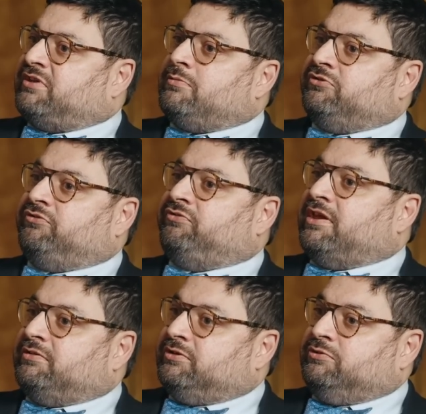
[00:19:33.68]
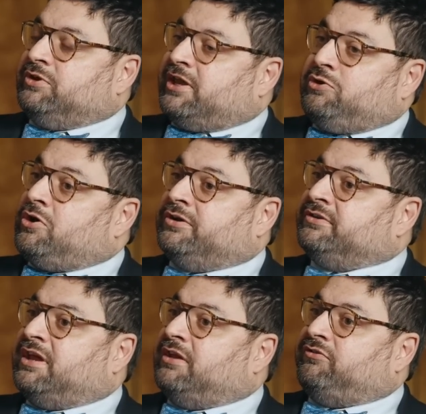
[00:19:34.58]
sandwiches, mm. they, they, you can't
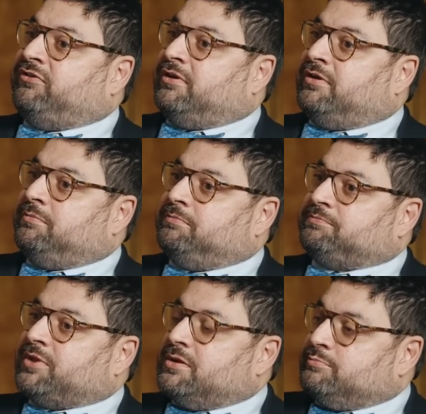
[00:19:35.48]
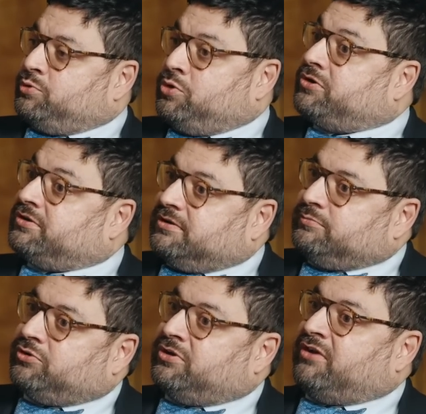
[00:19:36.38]
get um, mm. pork
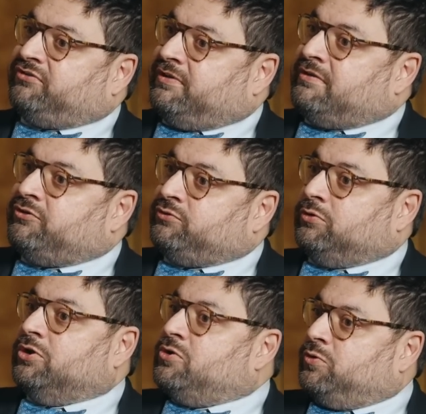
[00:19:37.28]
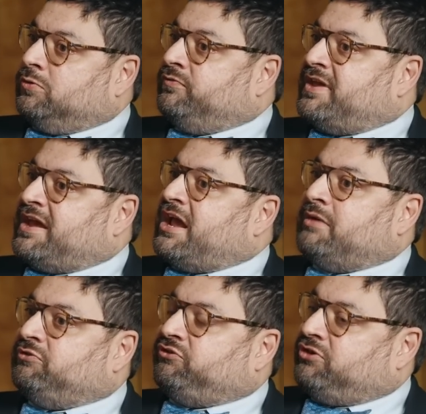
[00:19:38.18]
products yeah. in there at all. All of their
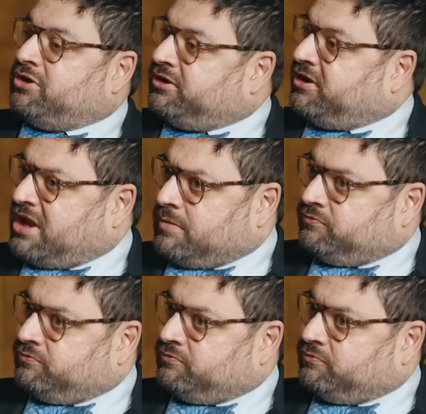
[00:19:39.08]
ham is turkey ham,